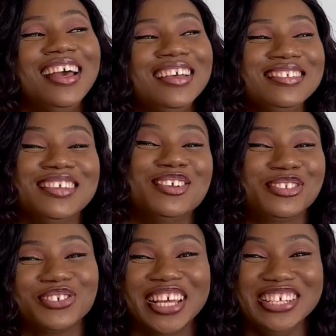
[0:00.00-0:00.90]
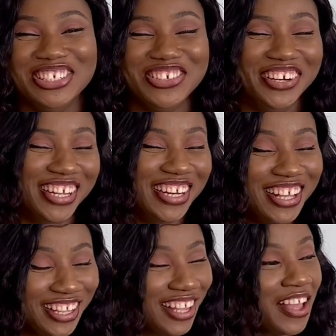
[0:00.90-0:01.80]
sounds so Nigerian.
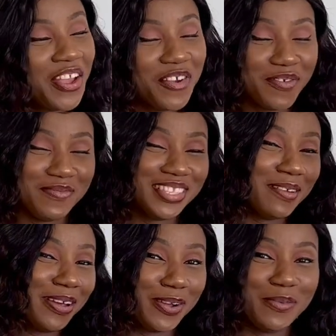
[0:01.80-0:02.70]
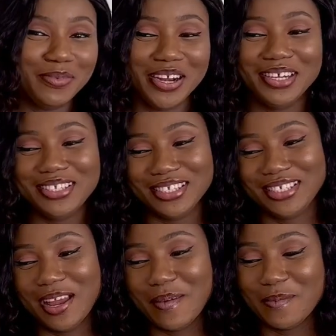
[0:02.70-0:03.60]
From the time I got married to the
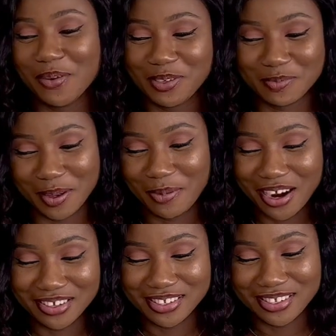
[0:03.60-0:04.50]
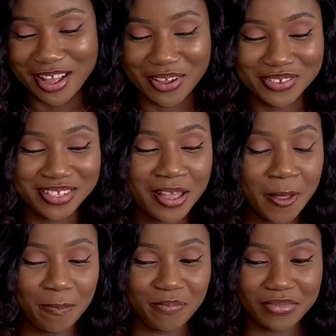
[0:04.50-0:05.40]
time I moved to my partner's house,
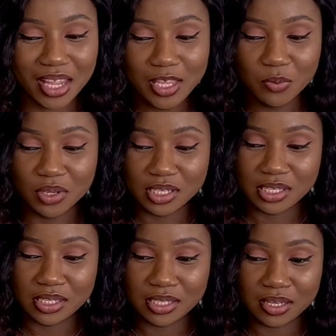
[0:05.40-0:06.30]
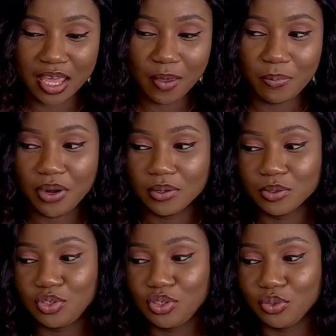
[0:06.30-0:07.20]
it was April
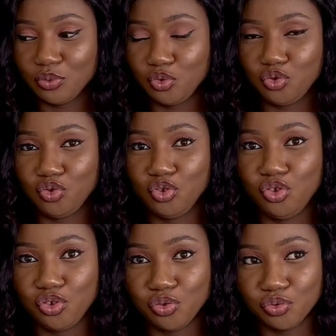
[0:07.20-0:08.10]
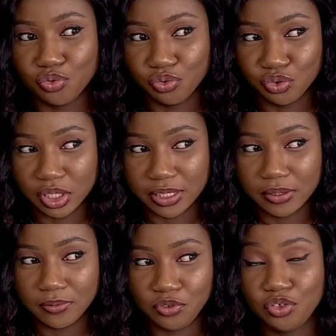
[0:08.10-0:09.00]
to June,
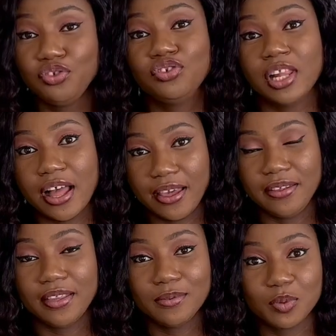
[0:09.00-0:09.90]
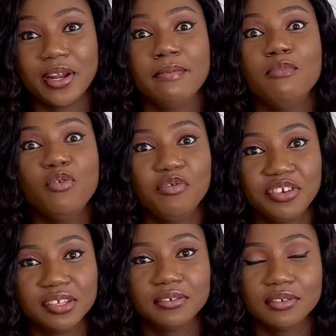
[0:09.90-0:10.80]
July. That was when I
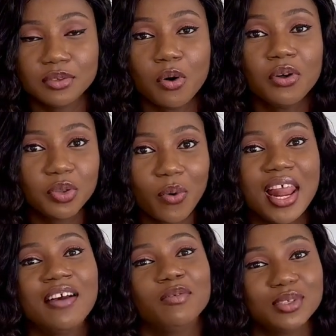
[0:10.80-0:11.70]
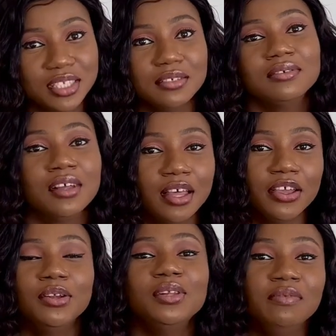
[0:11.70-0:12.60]
moved. So all the while I was still,
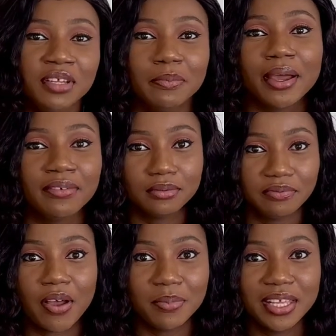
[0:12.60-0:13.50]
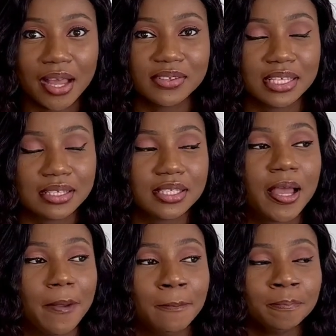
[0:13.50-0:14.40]
living in my family house at the time.